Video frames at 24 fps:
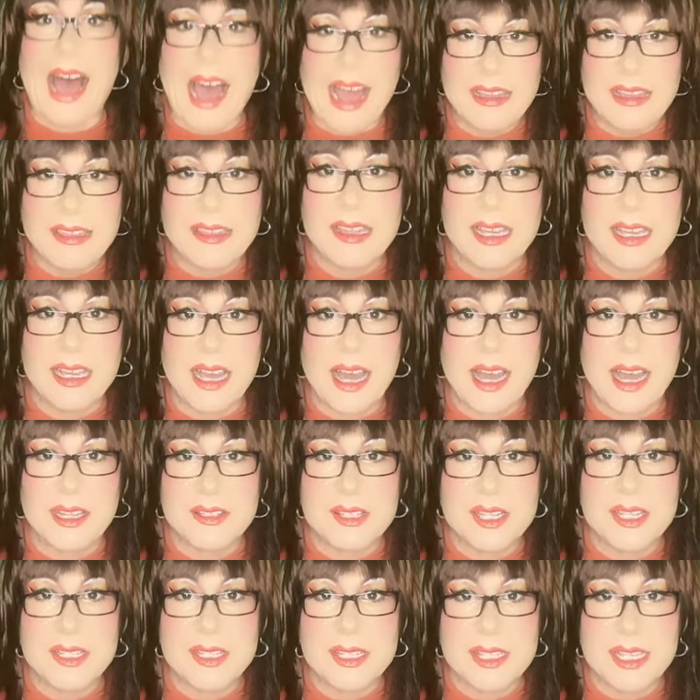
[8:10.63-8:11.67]
I think I
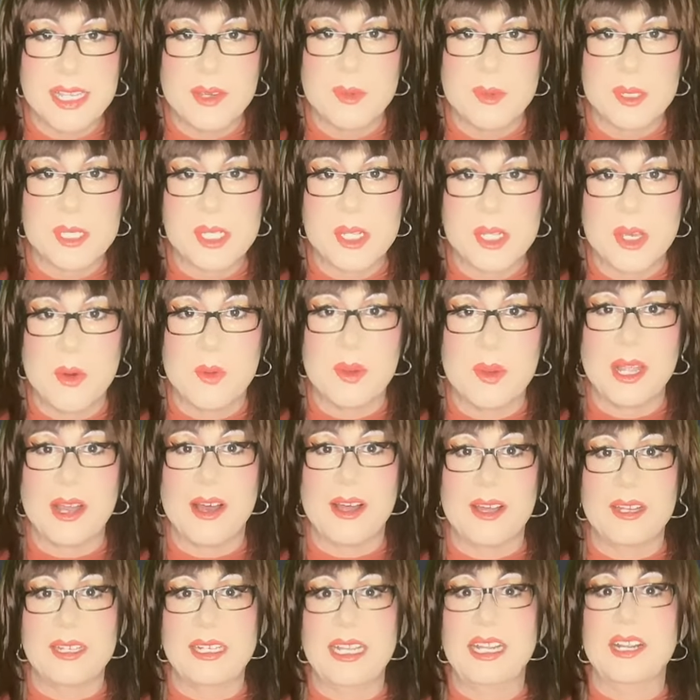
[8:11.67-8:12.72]
can see what's going
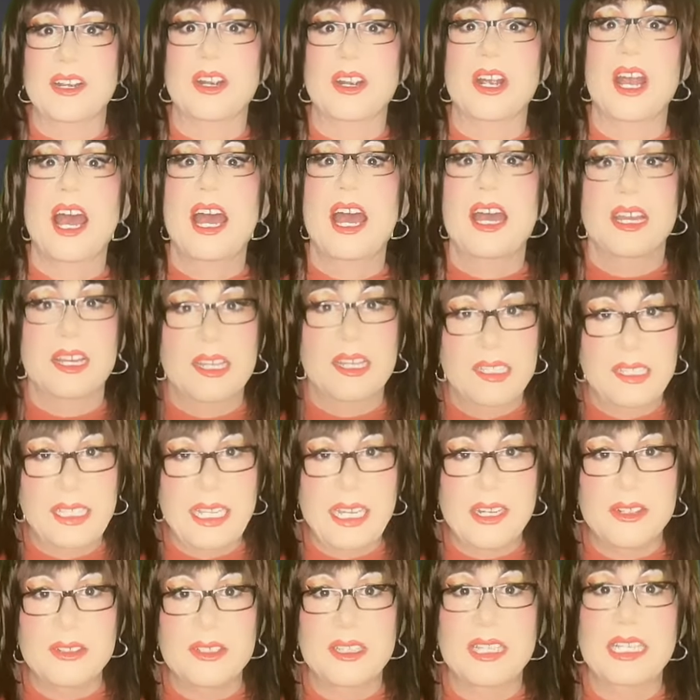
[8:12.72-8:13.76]
on here.
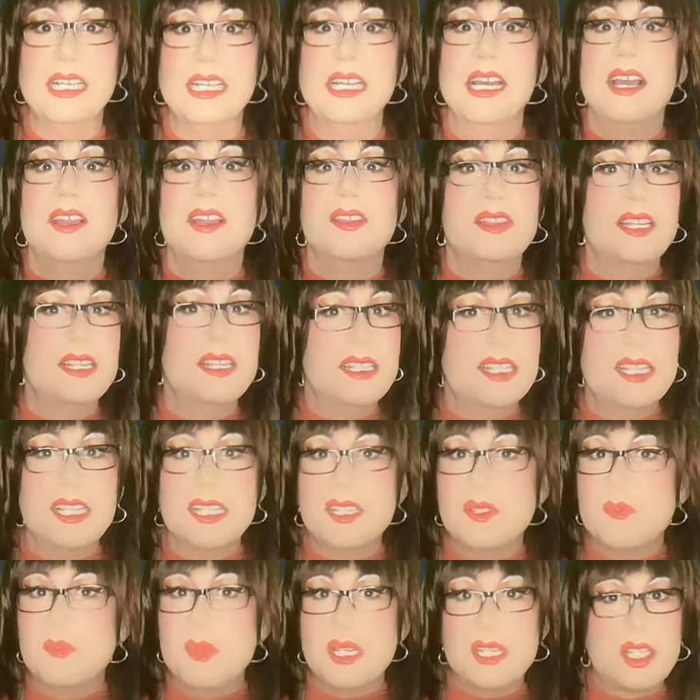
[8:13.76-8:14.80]
Clearly, this
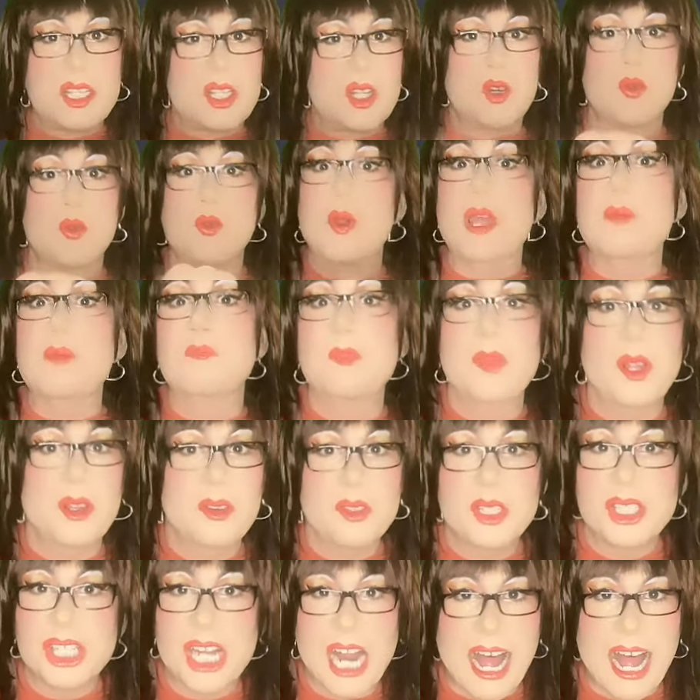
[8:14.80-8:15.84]
is Mr.
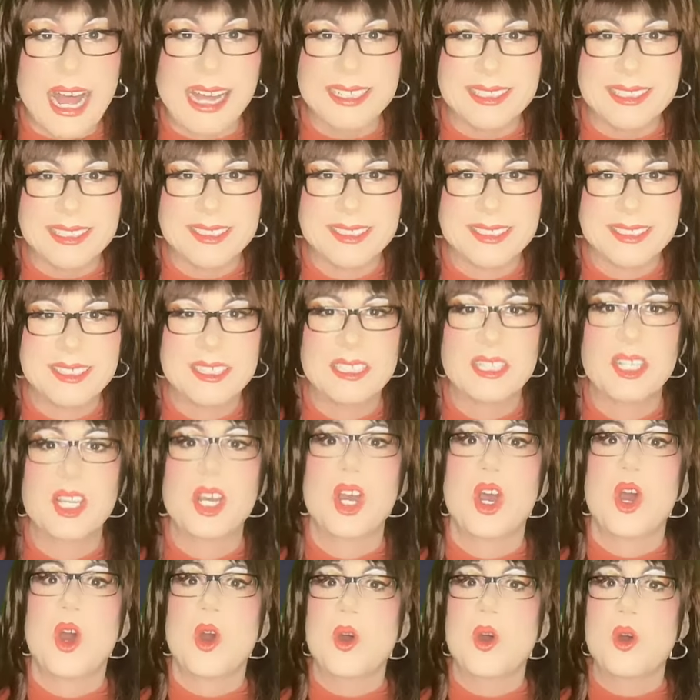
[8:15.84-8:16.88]
Wimbleshot,
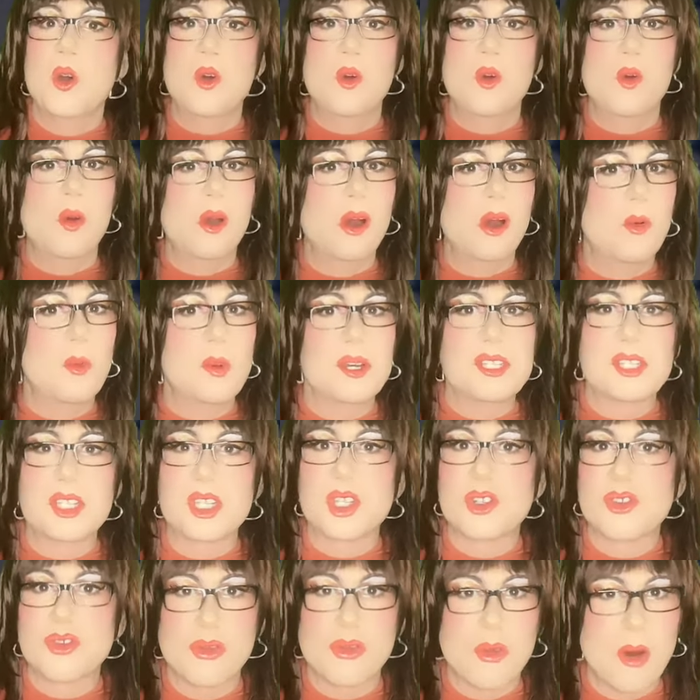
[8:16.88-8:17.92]
who
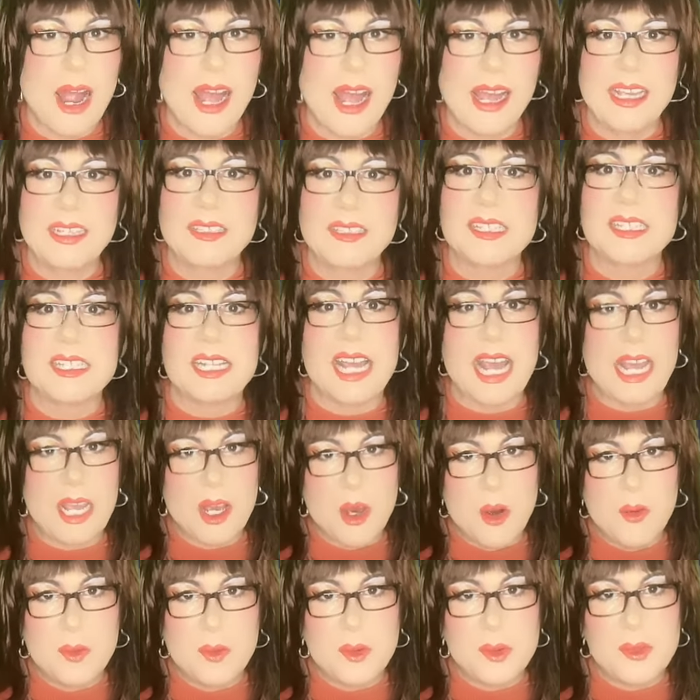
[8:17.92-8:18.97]
was trying to
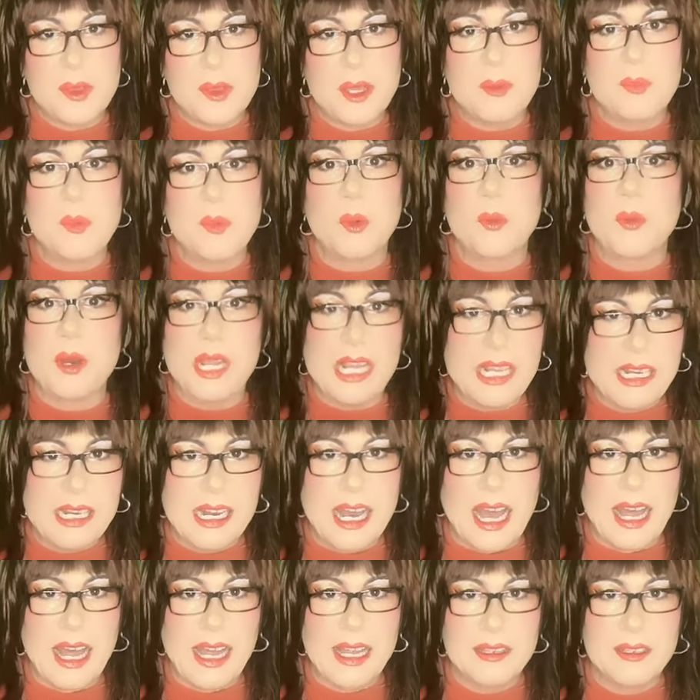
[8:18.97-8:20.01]
take over the
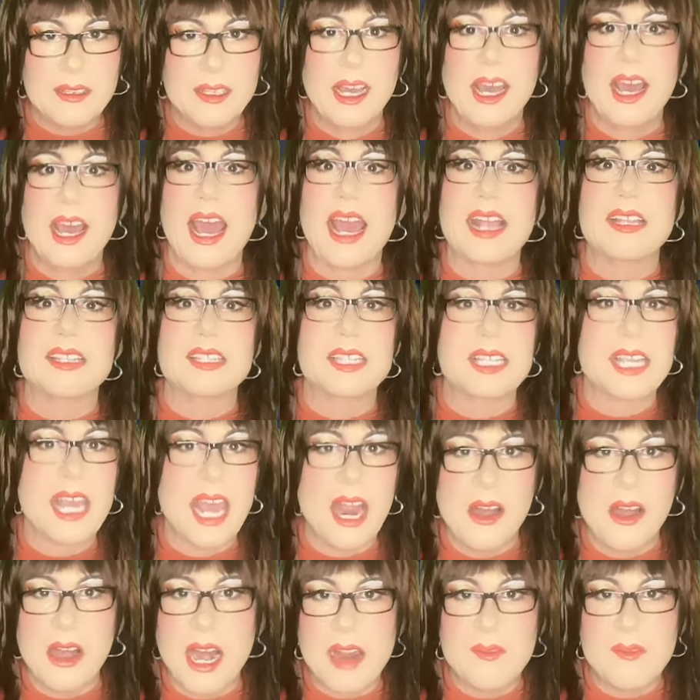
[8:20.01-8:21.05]
marina and
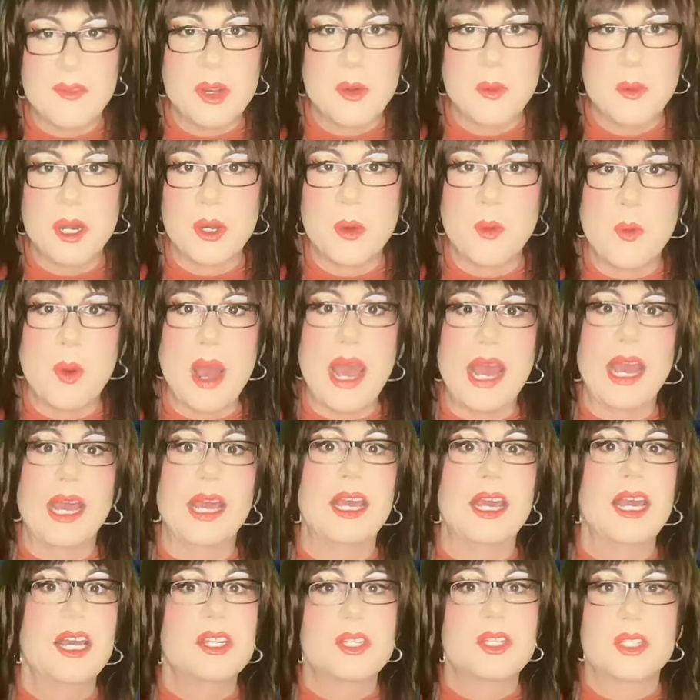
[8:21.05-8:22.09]
scare everyone
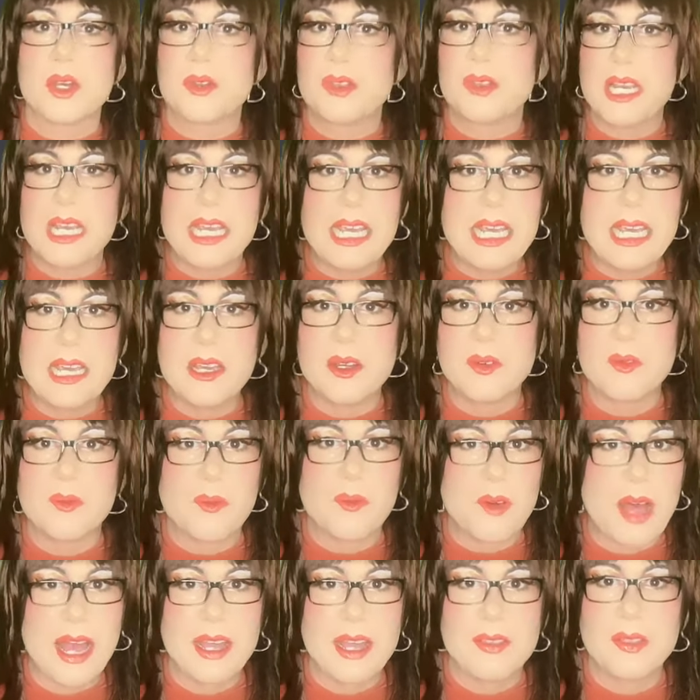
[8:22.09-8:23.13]
away so that he could
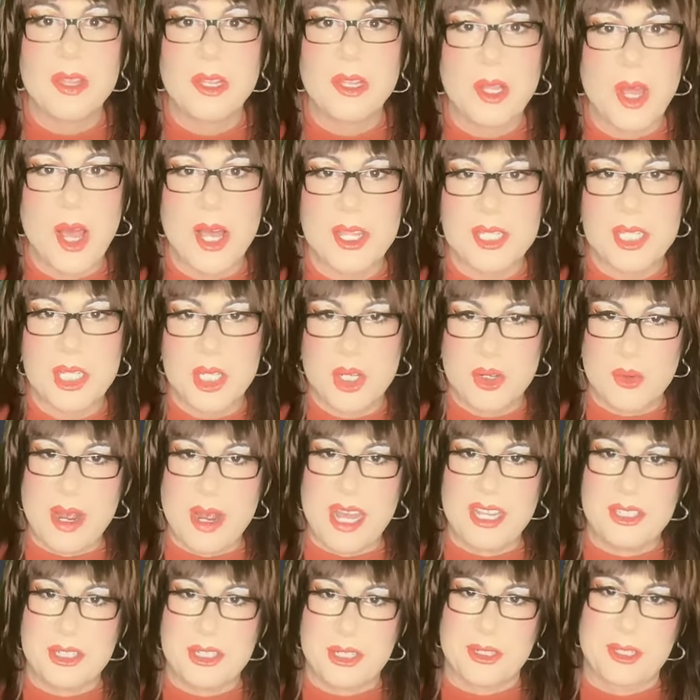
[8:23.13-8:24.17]
find the lost
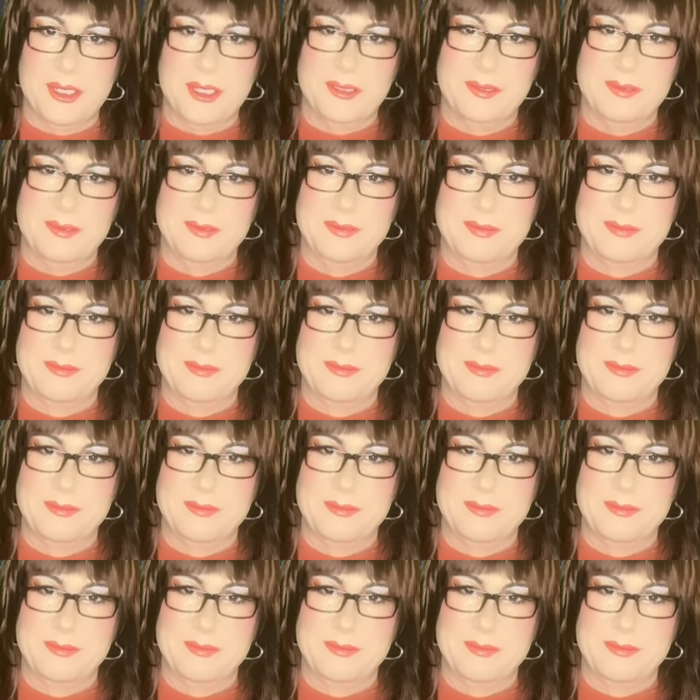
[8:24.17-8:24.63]
treasure.